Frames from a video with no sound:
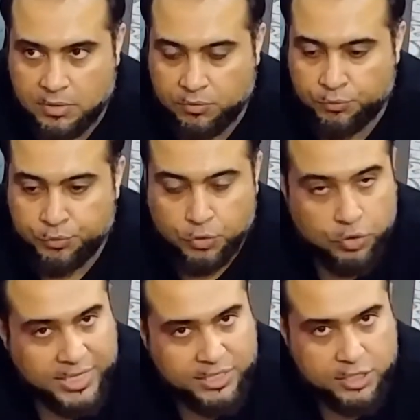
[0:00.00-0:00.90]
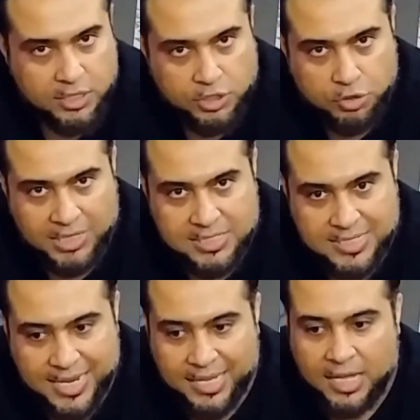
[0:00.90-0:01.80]
fluent, you can
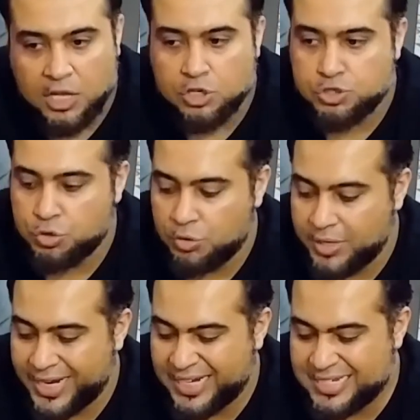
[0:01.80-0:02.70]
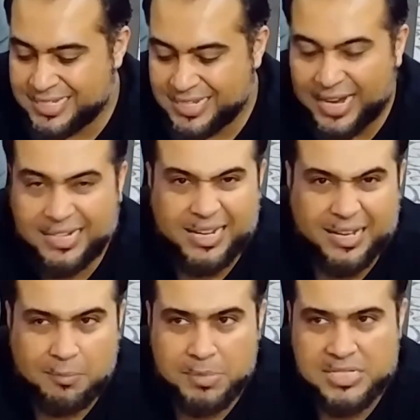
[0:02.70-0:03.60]
say. So it's slightly
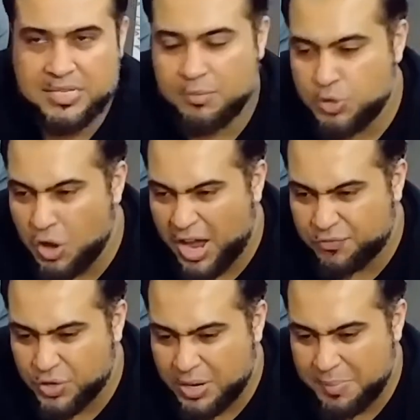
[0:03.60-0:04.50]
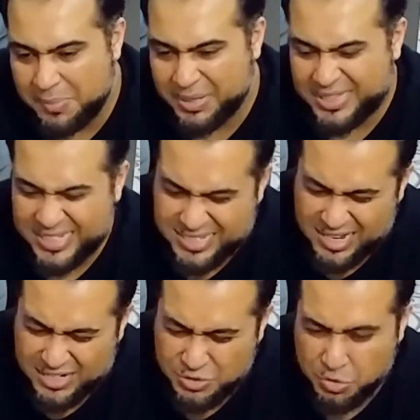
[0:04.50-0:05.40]
cumbersome. You have to remember these
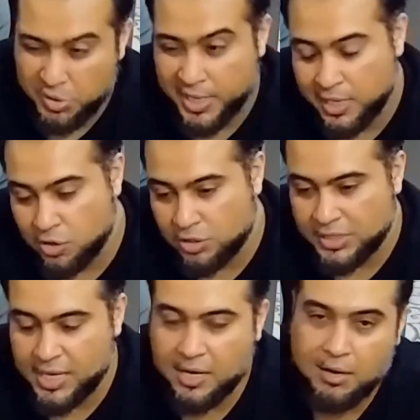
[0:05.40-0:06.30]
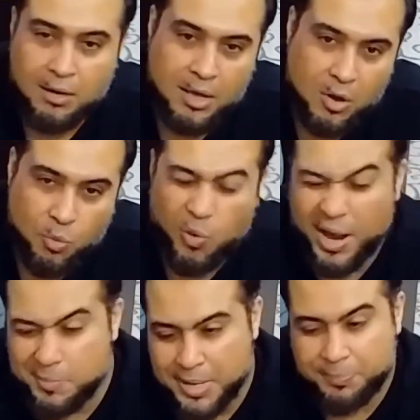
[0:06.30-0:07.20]
cards go here or there. Why
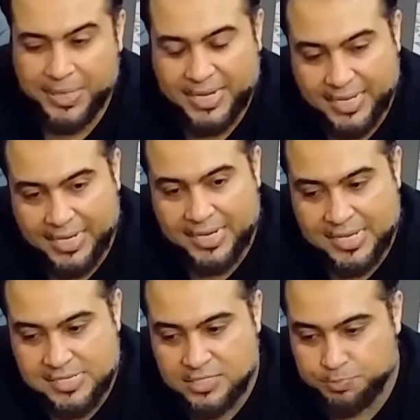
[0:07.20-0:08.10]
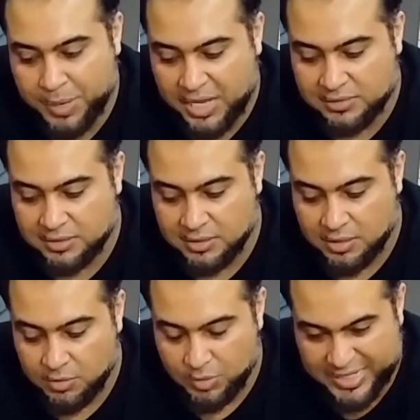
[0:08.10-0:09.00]
am I playing in his path?
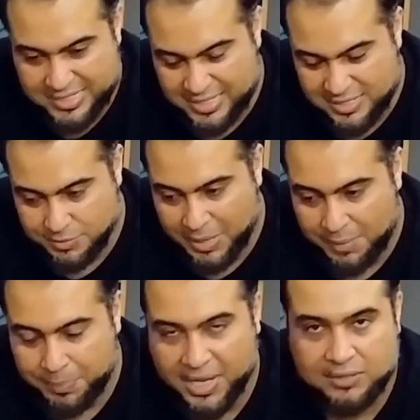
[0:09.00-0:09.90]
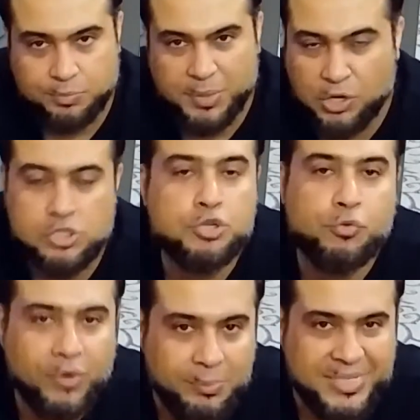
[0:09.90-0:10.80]
Is this my path? Because you
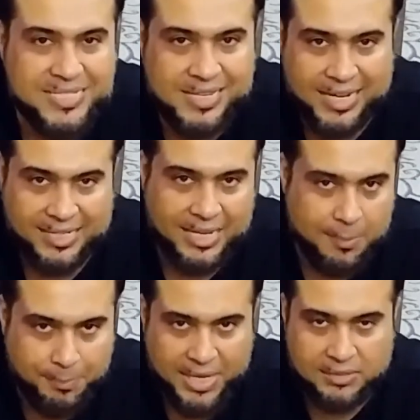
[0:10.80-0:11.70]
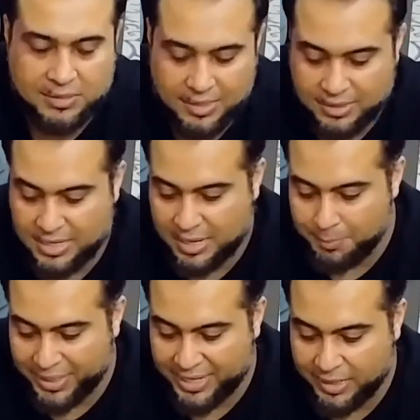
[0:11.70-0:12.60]
will be selecting a path in the
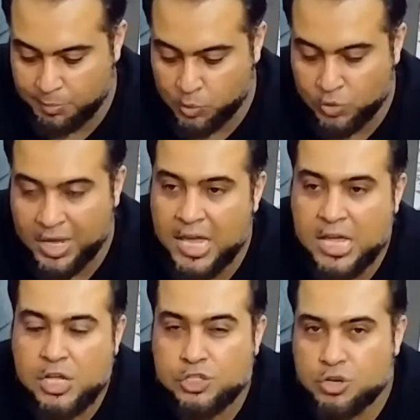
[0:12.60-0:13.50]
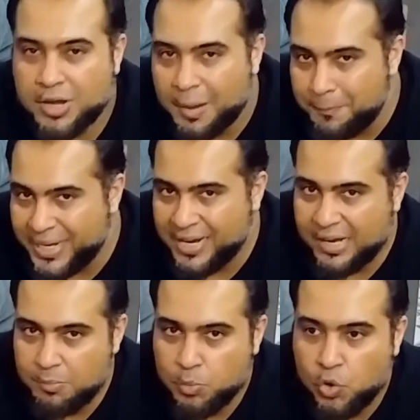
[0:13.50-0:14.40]
competitive mode. So
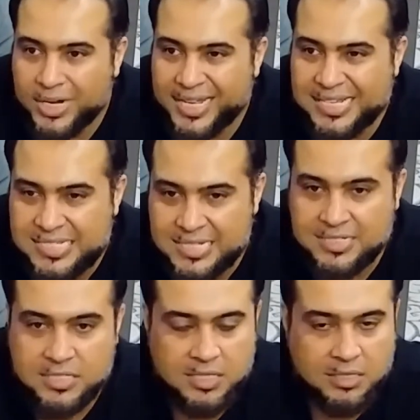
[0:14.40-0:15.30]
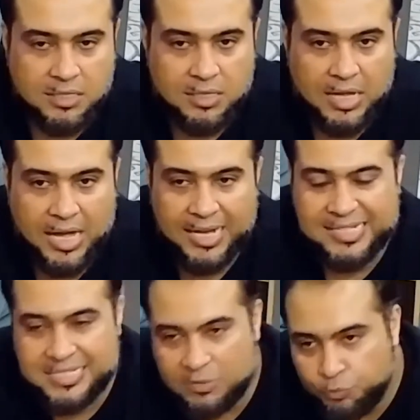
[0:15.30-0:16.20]
competitive mode is
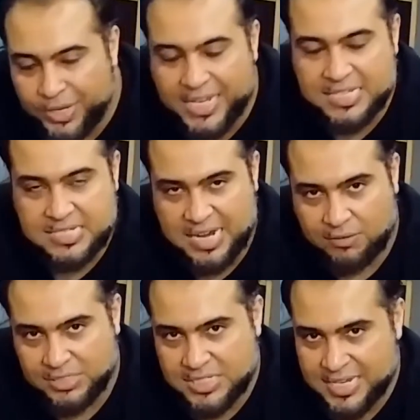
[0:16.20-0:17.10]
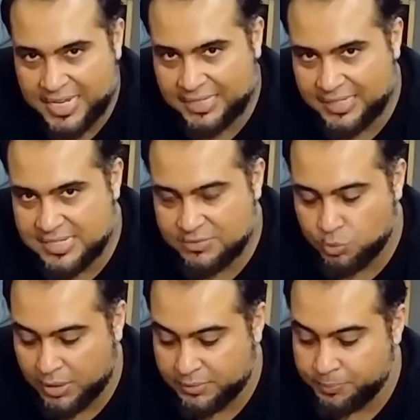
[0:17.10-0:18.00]
the weakest, I will say, in this
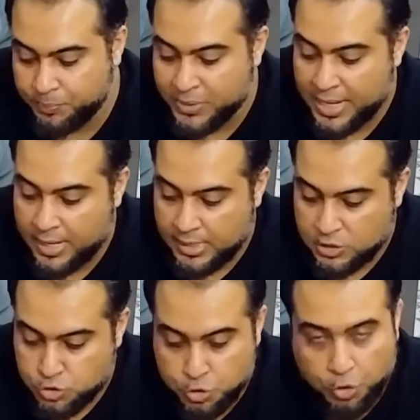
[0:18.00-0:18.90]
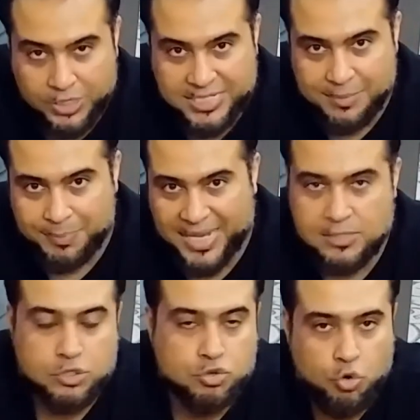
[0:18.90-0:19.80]
one. Solo is the
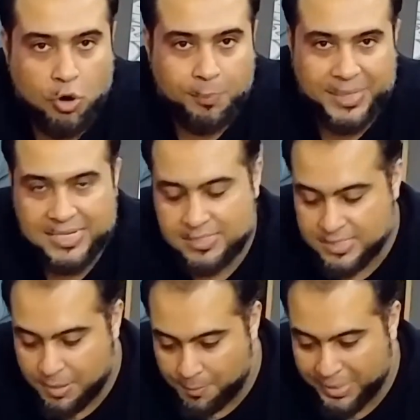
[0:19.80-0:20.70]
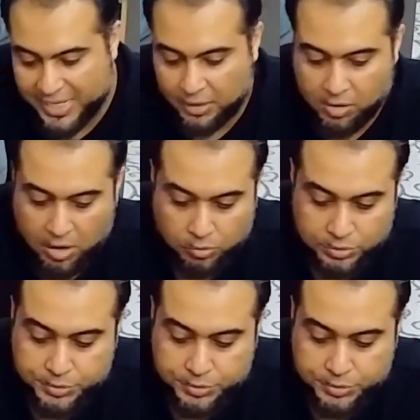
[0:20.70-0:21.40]
best, co-op is middle ground.